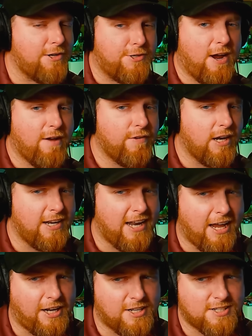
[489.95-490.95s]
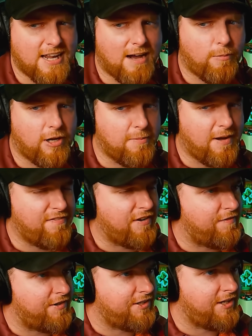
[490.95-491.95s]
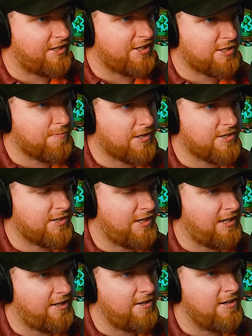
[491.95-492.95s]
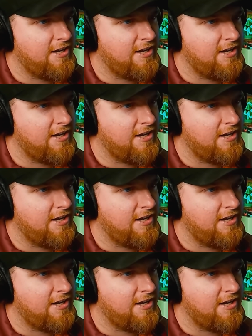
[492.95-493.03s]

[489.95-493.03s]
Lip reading: Driving at night is not one of my favorite things, especially